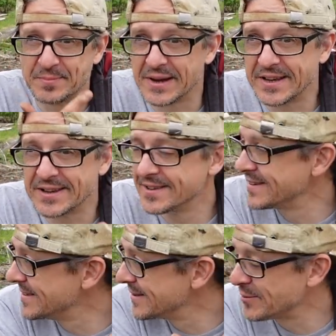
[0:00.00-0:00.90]
B,
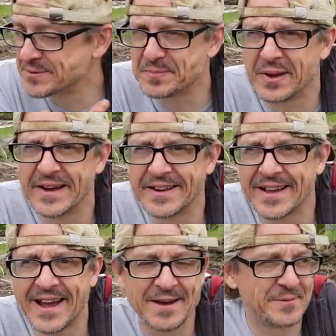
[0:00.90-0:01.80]
wasn't playing a
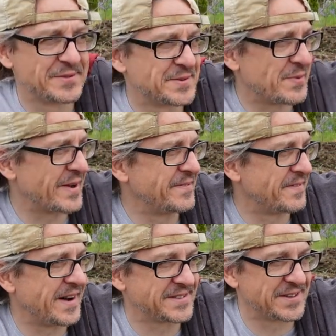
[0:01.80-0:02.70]
game. It was spreading
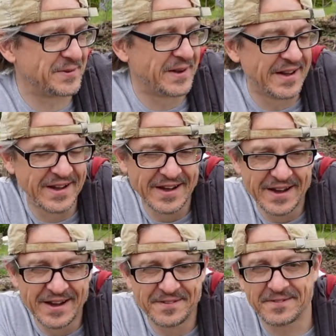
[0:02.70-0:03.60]

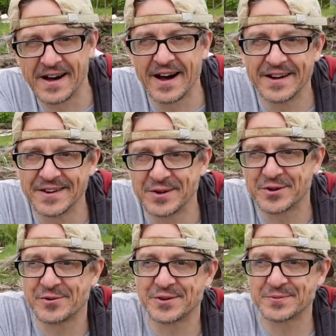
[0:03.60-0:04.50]
far
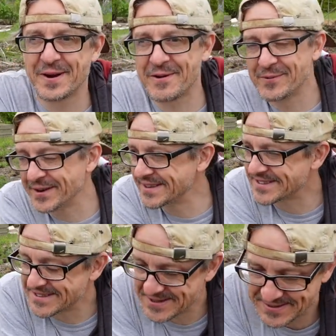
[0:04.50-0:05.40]
across where I wanted
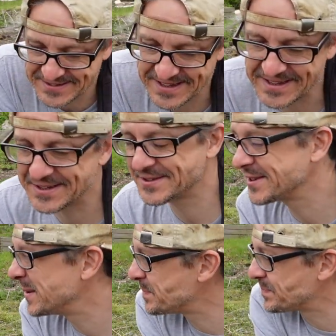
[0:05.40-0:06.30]
to dig. So